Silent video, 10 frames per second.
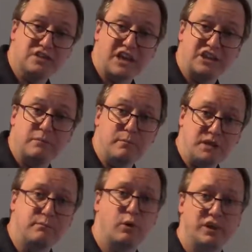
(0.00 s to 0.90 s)
at the
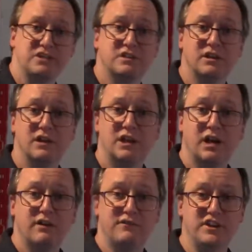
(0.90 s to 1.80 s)
midpoint
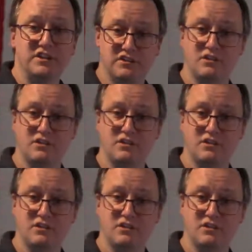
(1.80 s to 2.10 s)
of this